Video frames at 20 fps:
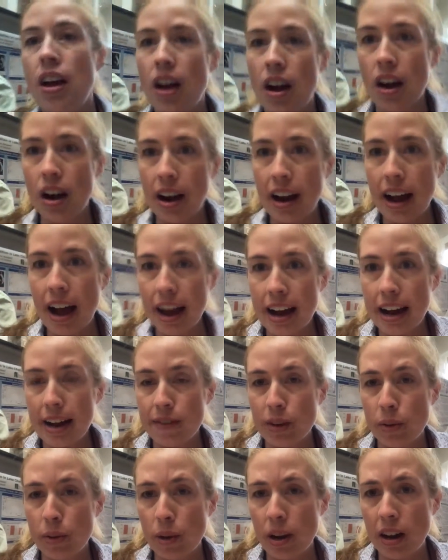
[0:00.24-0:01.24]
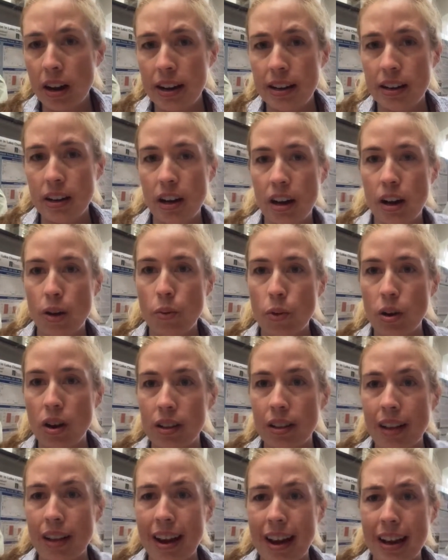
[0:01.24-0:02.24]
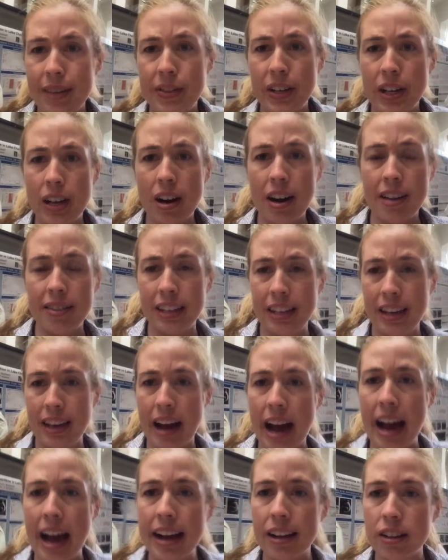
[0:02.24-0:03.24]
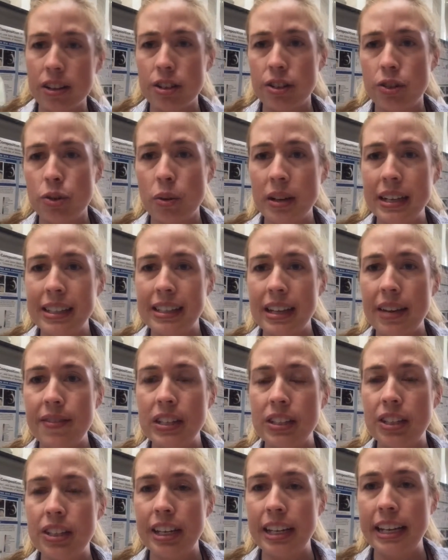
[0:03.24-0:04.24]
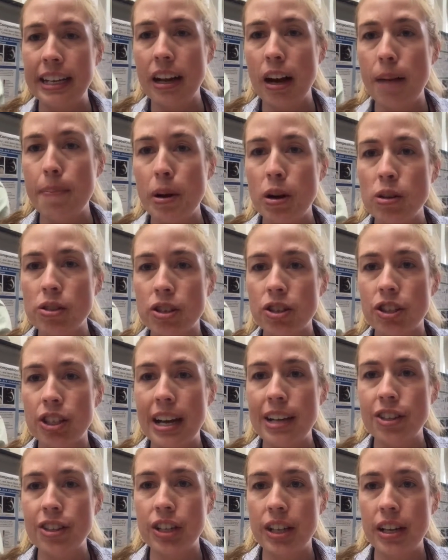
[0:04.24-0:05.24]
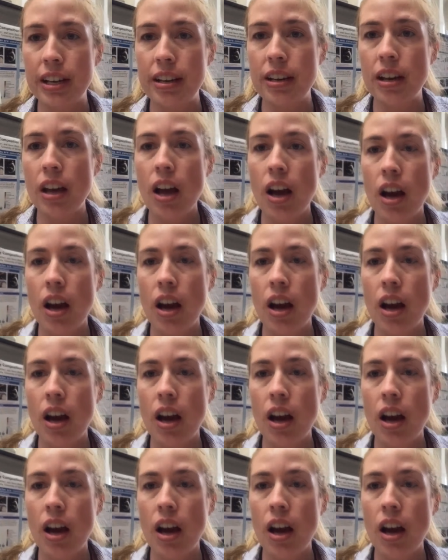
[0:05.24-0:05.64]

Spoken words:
All right, hi everyone. We're live here at the Agler 2017 poster session.